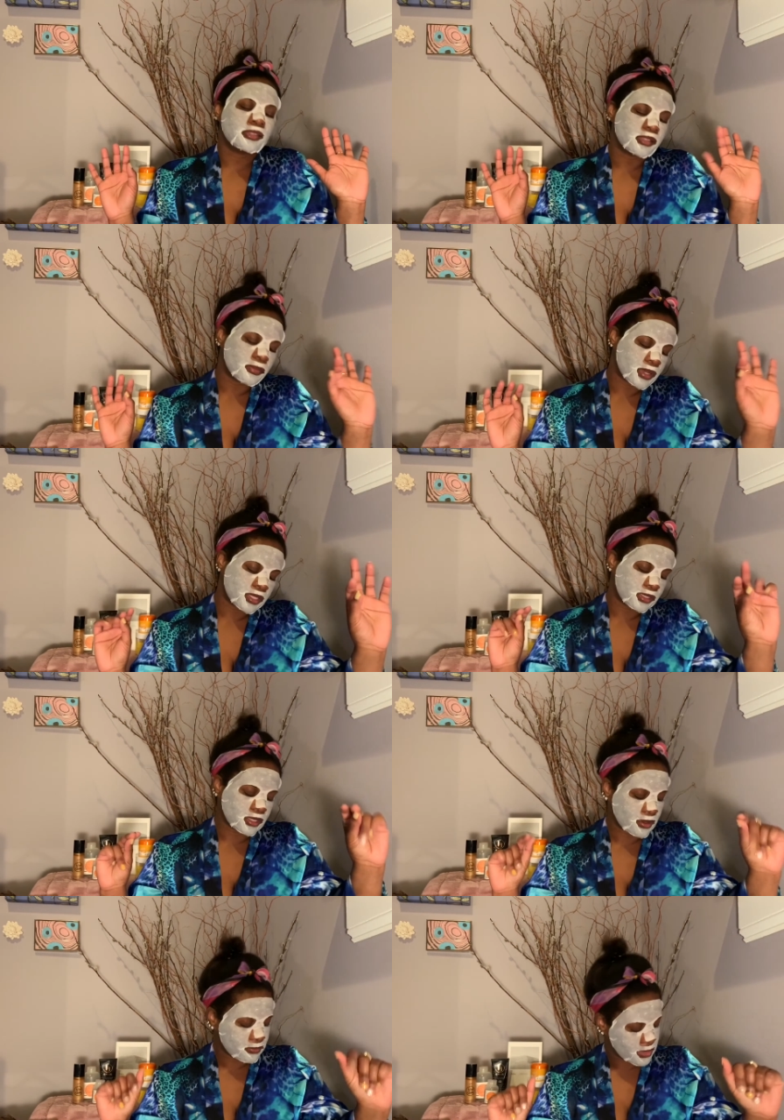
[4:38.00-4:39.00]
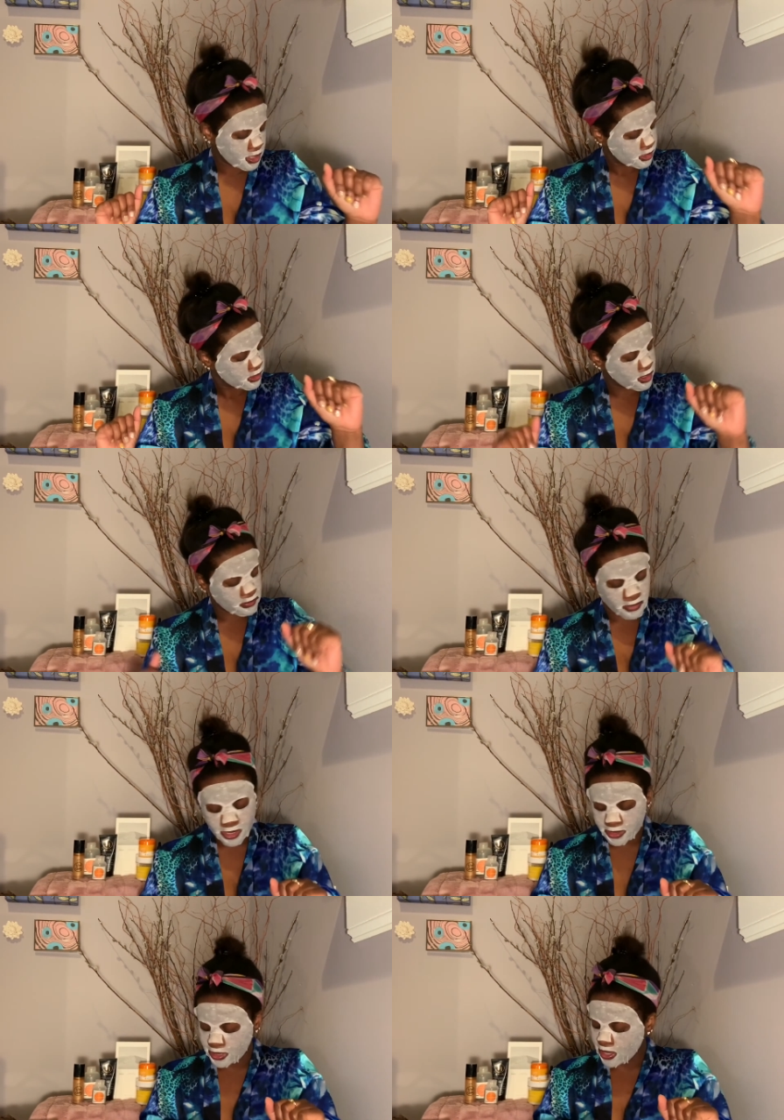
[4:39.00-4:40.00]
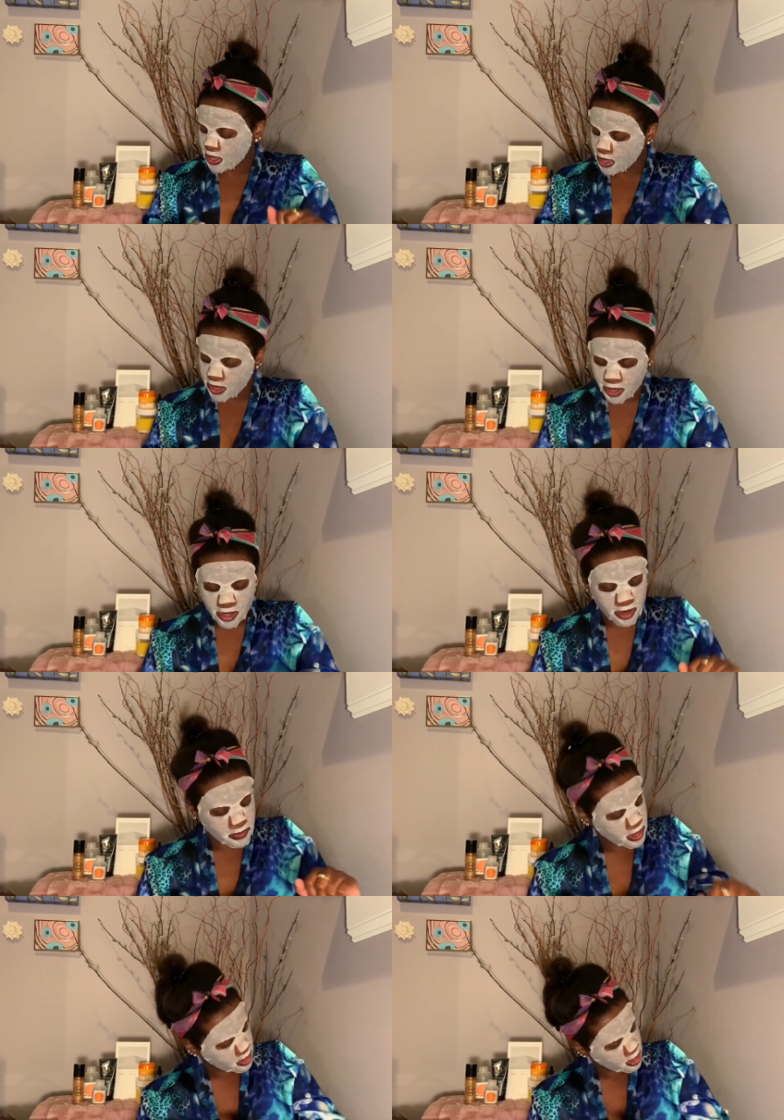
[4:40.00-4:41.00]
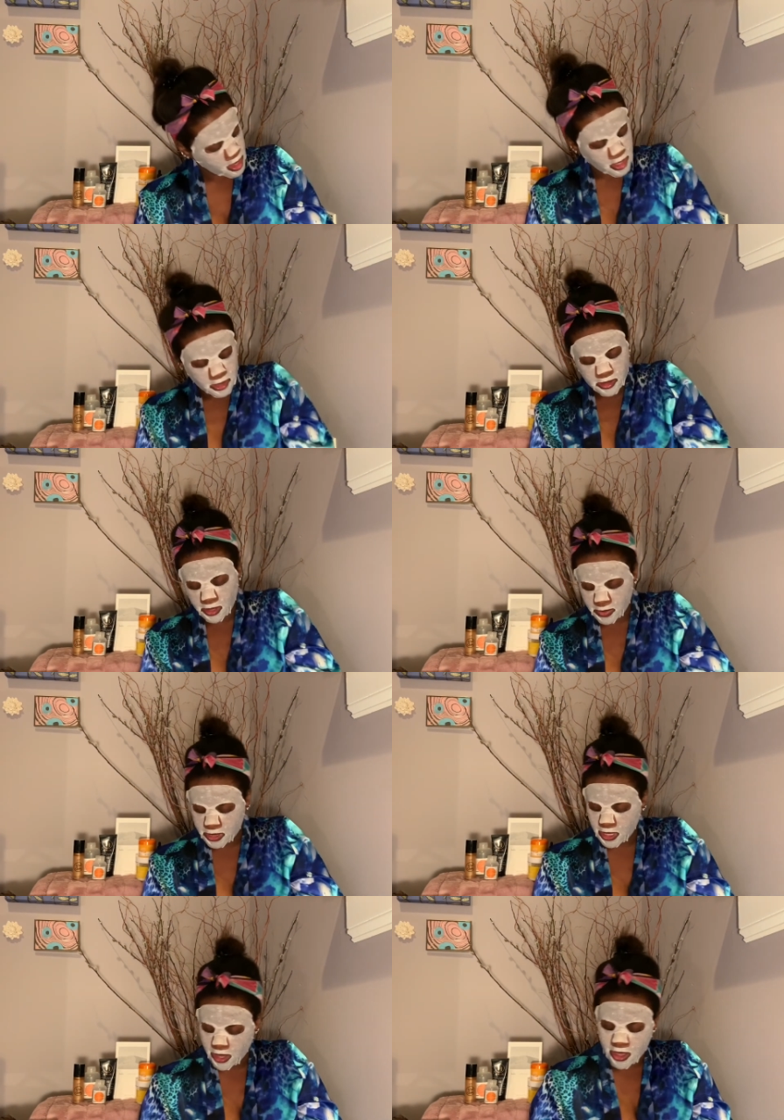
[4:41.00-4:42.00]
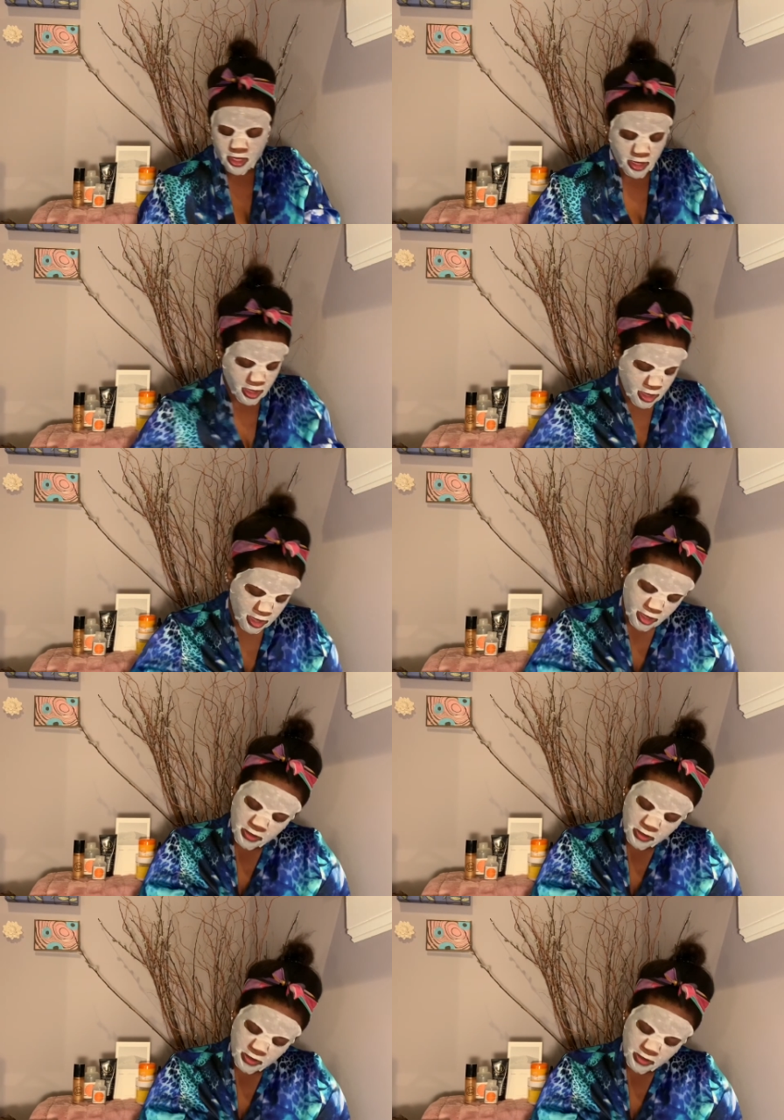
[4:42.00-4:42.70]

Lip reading: Summer, summer, summertime, summertime.